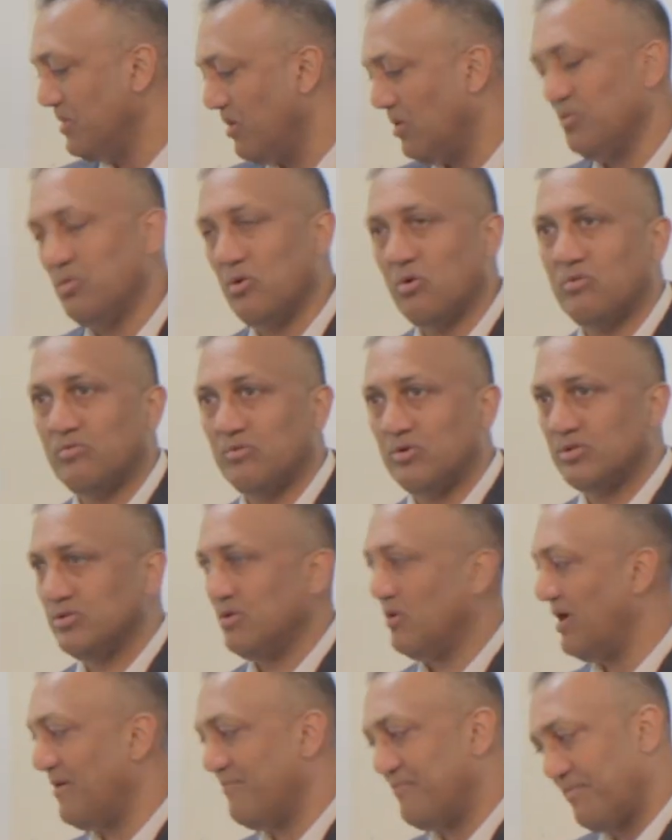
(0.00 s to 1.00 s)
Not normal,
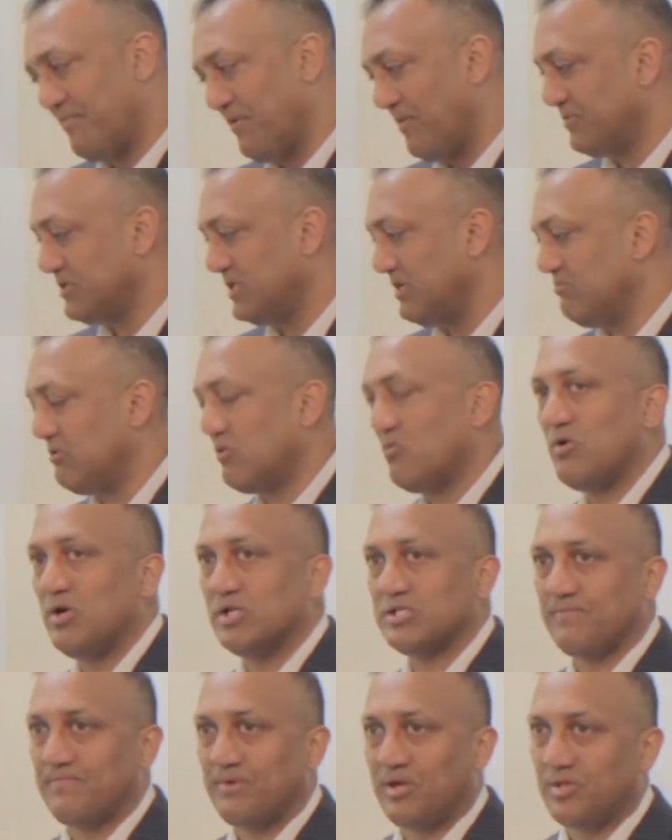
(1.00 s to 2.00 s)
not every property requires
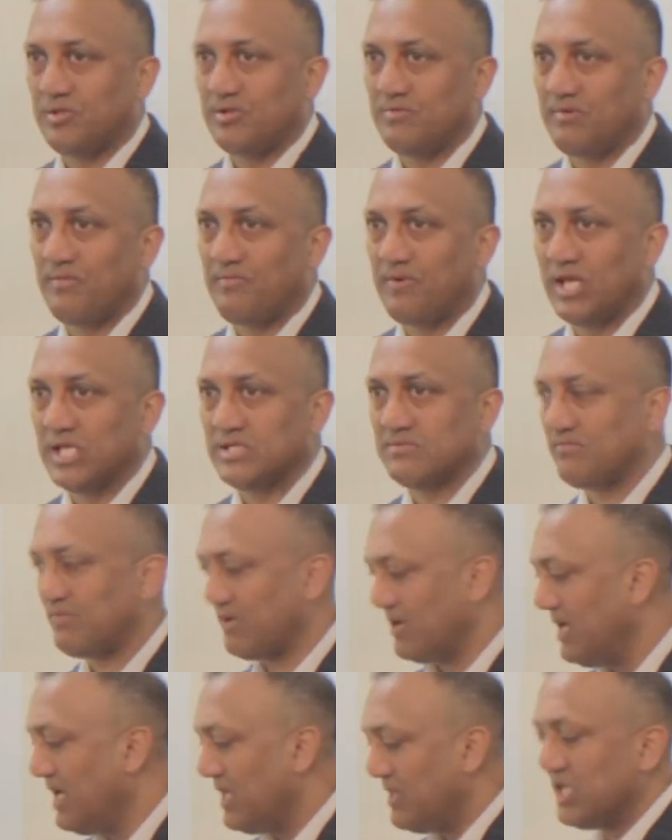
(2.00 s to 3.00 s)
a bathroom replacement,
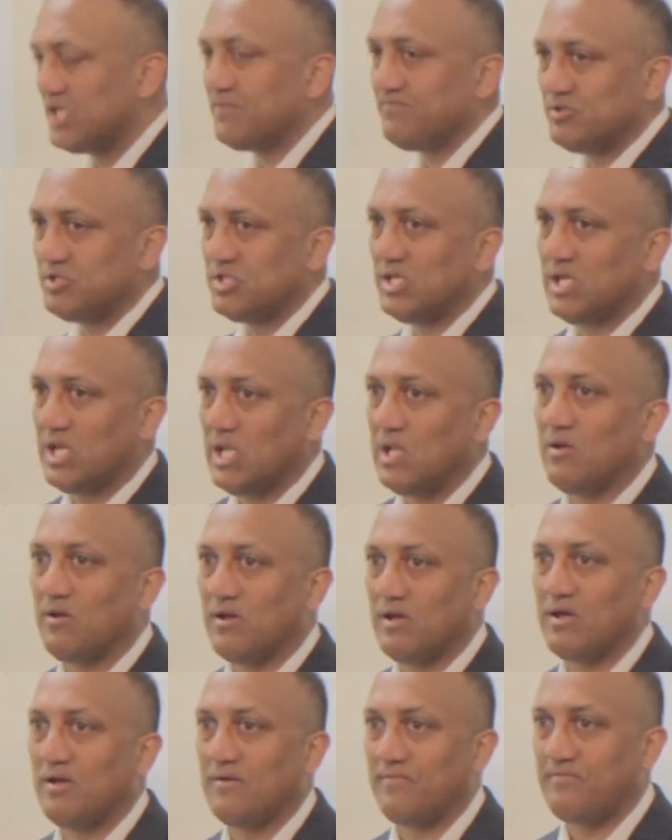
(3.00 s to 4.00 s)
but this
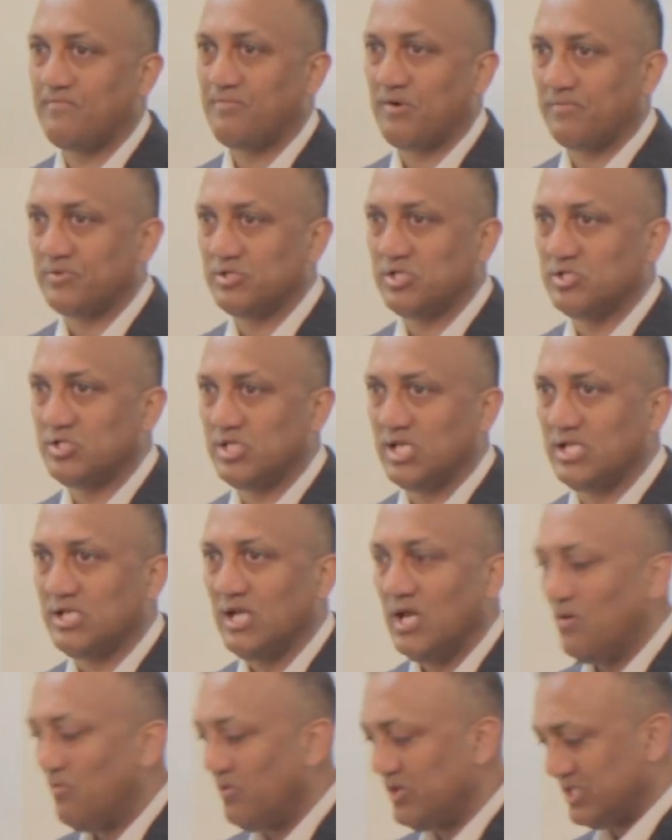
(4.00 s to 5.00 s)
particular property did.
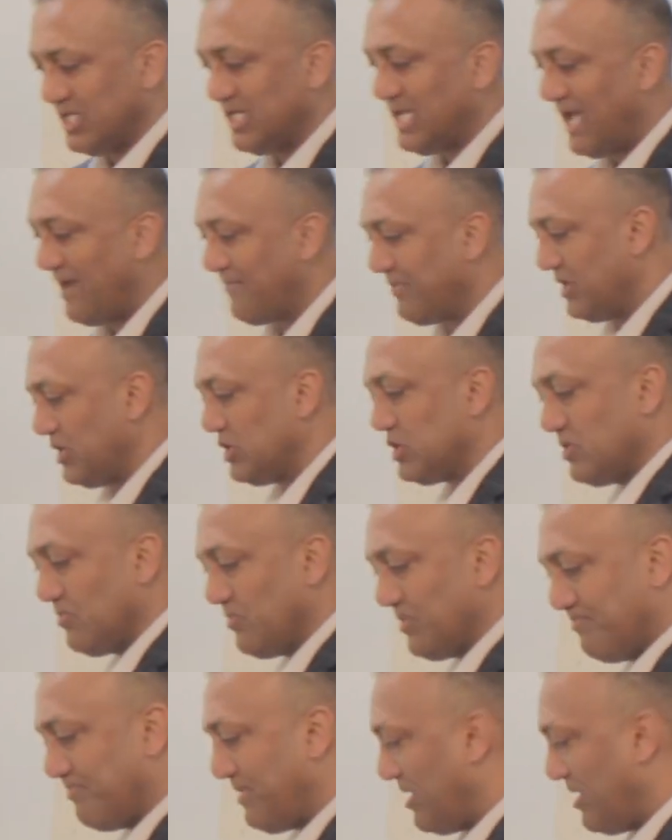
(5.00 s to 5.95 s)
We did have an issue with